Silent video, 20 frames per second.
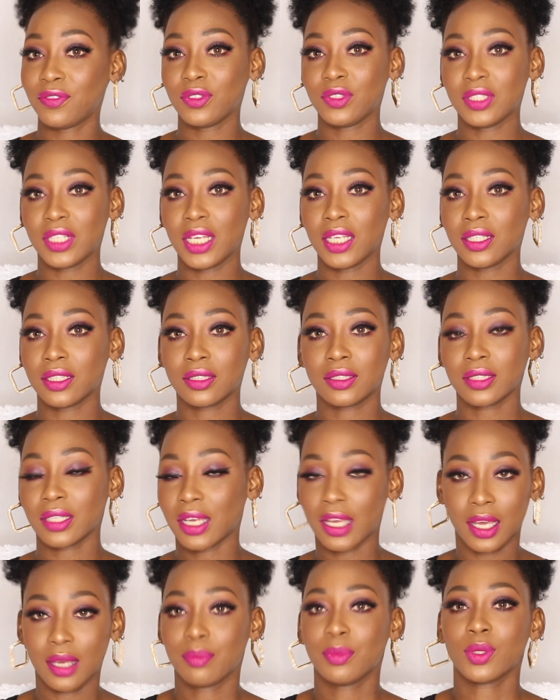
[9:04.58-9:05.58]
feel like
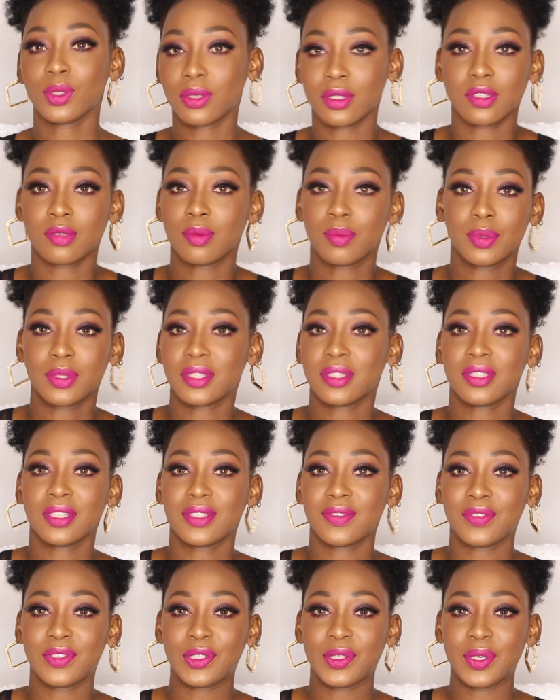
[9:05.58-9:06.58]
I'm not going to be putting
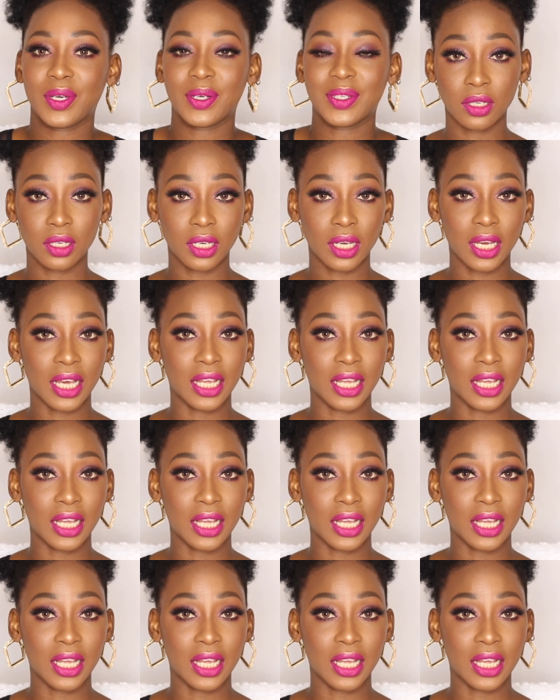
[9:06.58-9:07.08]
this video out.